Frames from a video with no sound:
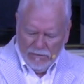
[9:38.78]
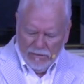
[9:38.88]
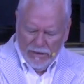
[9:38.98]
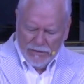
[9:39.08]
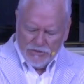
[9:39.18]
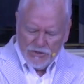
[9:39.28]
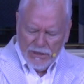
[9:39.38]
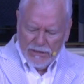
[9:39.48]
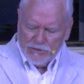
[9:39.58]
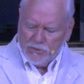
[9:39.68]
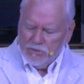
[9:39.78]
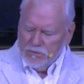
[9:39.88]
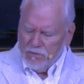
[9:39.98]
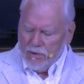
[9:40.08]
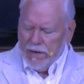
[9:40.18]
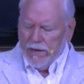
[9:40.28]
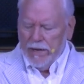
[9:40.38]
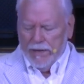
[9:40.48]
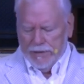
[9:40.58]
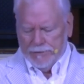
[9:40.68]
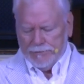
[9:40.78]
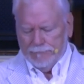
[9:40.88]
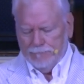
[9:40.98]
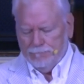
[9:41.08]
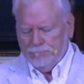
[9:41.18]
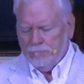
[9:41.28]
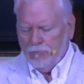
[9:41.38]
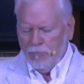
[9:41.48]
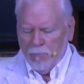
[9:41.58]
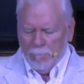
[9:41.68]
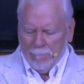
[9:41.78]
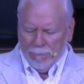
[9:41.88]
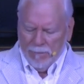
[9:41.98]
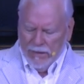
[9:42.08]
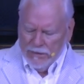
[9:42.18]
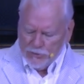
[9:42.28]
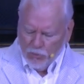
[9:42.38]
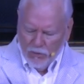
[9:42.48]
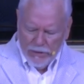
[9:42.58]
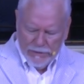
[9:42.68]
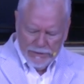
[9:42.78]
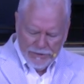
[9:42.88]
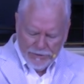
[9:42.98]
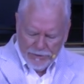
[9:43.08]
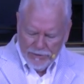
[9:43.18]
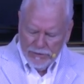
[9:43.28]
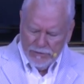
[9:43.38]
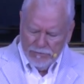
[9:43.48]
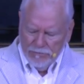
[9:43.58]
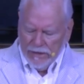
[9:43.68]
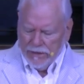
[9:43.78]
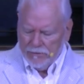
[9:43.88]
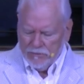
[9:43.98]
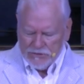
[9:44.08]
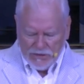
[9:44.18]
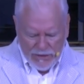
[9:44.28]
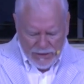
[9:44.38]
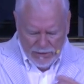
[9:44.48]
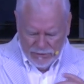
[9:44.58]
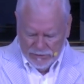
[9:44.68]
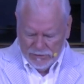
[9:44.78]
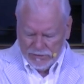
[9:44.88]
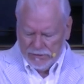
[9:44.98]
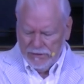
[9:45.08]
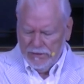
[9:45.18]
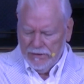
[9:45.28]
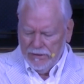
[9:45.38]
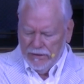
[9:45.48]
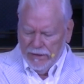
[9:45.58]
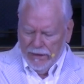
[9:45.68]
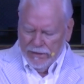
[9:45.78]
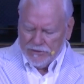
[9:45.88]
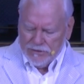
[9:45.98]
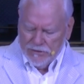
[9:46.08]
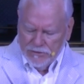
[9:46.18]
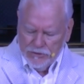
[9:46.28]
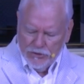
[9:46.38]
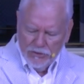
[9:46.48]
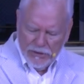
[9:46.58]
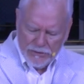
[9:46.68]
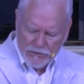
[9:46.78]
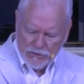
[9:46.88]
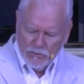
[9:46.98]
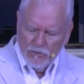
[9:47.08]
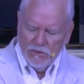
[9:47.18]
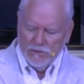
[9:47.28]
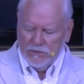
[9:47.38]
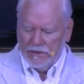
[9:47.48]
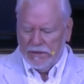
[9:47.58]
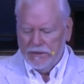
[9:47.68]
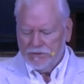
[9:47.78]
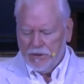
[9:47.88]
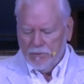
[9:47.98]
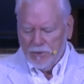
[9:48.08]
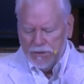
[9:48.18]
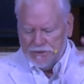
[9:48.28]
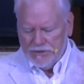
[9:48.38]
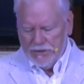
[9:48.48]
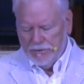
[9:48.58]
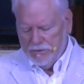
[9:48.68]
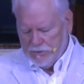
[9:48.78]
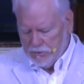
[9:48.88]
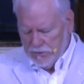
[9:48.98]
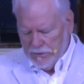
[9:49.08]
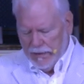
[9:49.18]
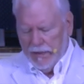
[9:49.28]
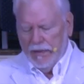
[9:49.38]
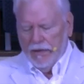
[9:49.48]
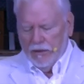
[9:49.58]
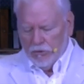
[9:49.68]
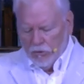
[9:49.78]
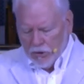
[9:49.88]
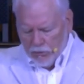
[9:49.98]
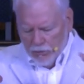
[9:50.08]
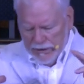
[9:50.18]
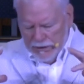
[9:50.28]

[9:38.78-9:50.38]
as shots rang out, as one dear man was killed, as two others wounded, as our president was wounded. Lord, we,